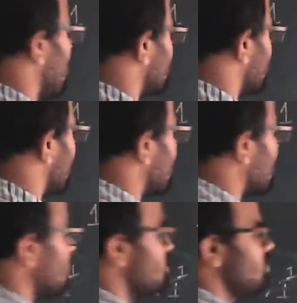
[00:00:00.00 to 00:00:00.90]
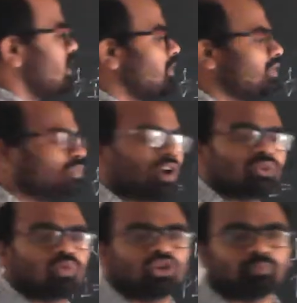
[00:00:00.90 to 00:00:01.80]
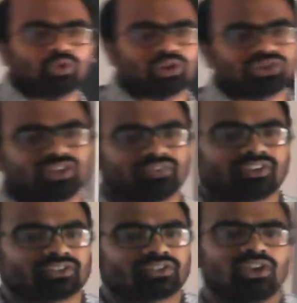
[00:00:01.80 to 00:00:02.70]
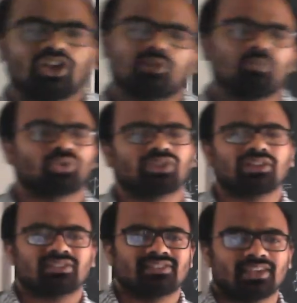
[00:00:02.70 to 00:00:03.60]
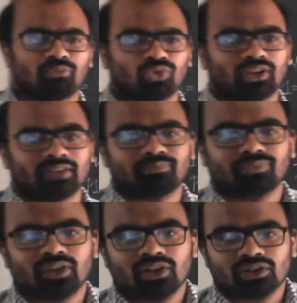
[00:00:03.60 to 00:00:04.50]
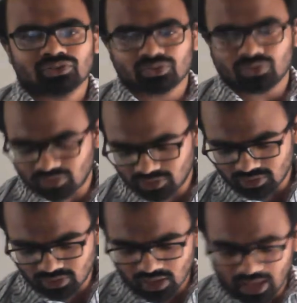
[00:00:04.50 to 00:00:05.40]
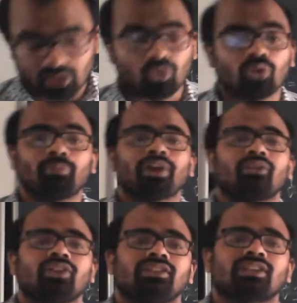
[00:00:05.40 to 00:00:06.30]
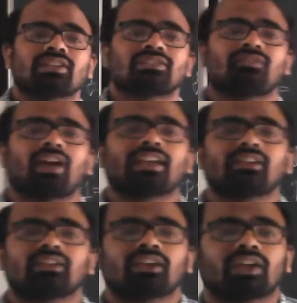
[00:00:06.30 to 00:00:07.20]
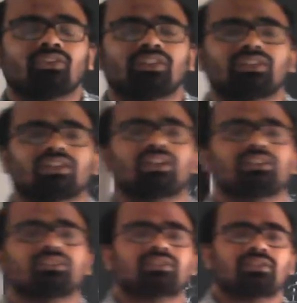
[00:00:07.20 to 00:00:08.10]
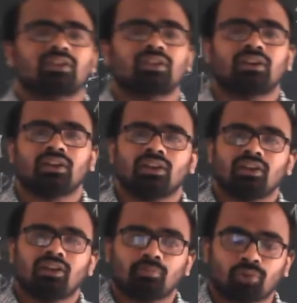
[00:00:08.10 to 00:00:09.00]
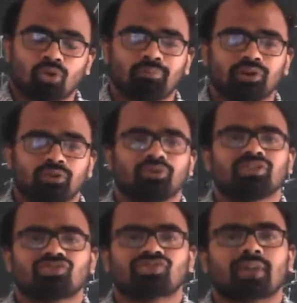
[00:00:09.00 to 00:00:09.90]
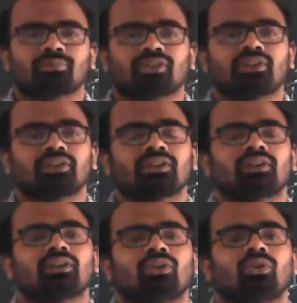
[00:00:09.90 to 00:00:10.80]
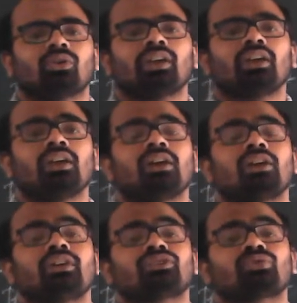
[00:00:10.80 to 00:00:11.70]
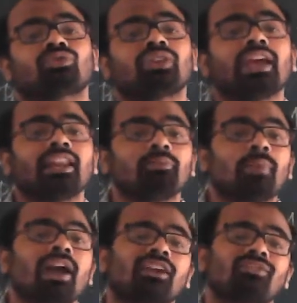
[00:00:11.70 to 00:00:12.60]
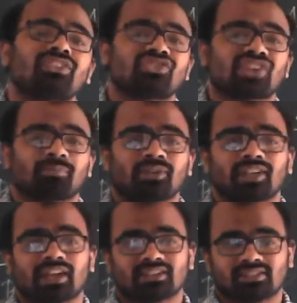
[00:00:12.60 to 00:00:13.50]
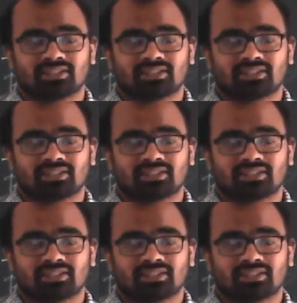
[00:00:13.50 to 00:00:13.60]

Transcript: circuit which is having 1 volt potential difference. Both are same only. So I hope everything is fine, everything is proper with this chapter. Okay, so theory part of this chapter ends.